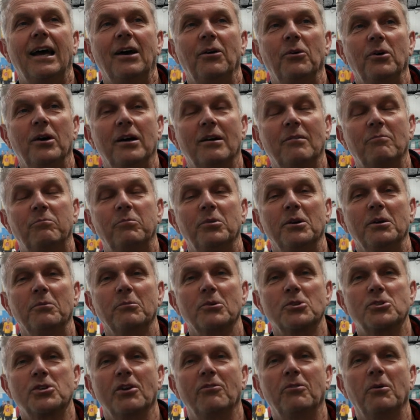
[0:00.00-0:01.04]
Well, pretty
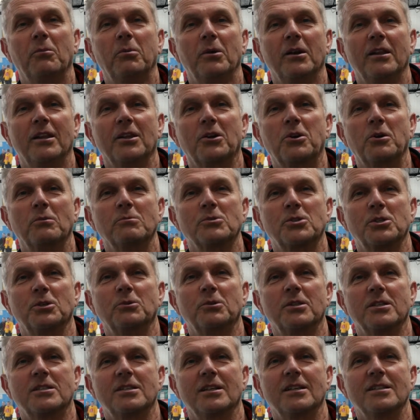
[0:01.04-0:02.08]
much everybody that comes through
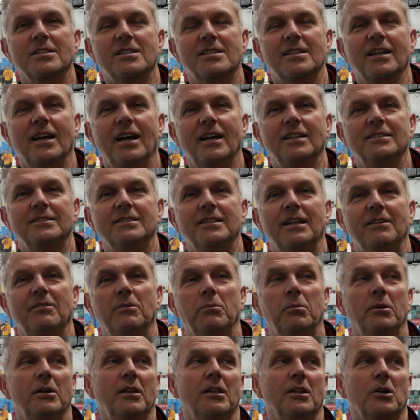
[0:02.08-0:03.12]
the turnstile,
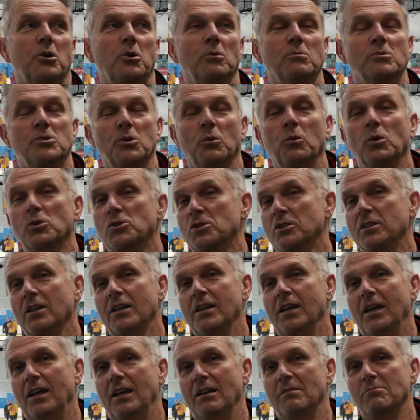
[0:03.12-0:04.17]
everybody that comes to watch the
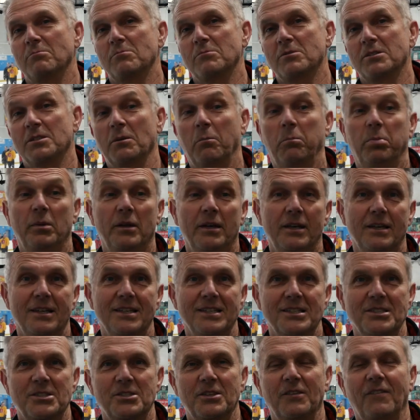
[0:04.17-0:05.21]
games, the
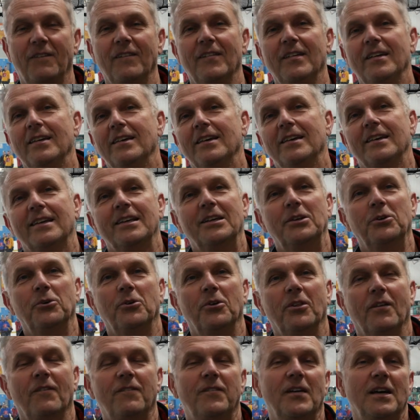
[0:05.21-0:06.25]
players, the
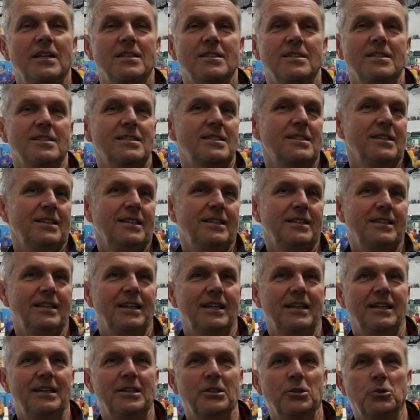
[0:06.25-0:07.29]
fans,
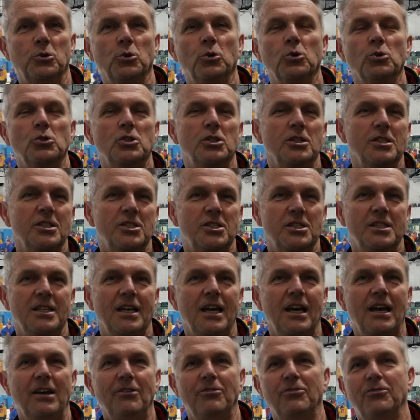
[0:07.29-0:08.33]
the coaching
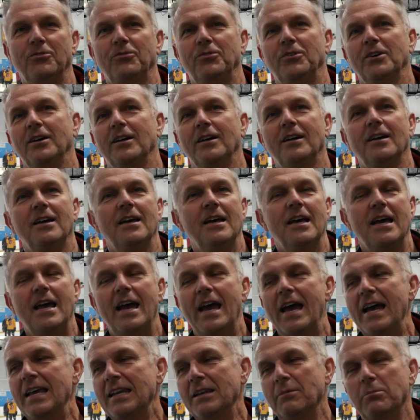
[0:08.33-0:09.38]
staff,
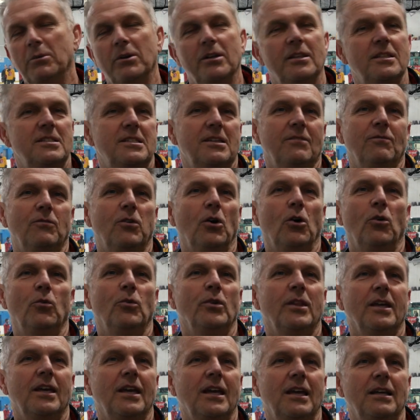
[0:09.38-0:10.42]
anybody that's involved
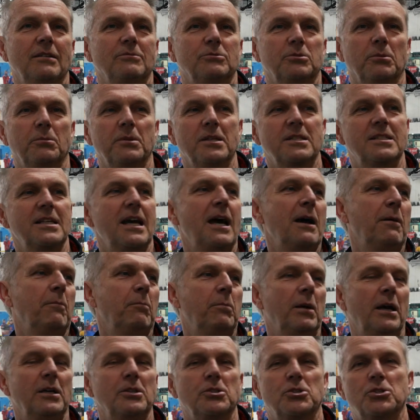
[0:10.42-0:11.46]
with the game, from the time
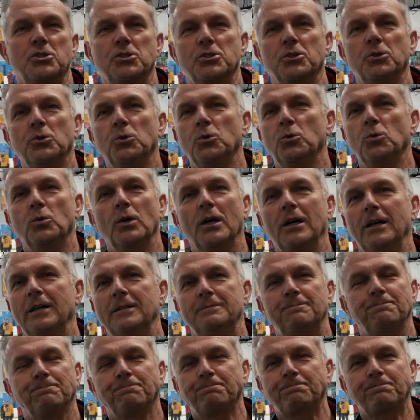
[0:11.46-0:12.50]
bench
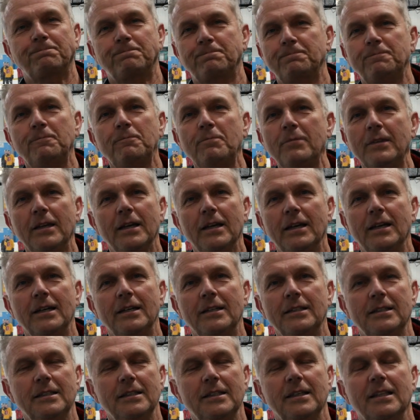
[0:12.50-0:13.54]
to
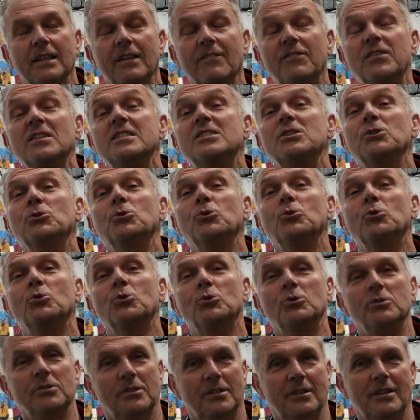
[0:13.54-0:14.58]
the
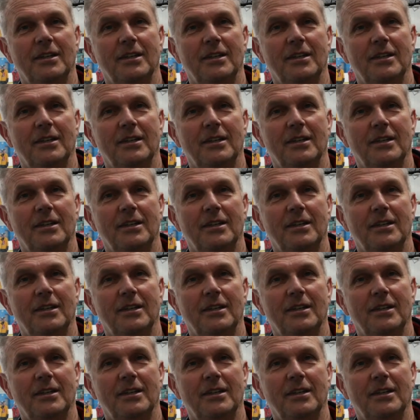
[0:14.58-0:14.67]
physio,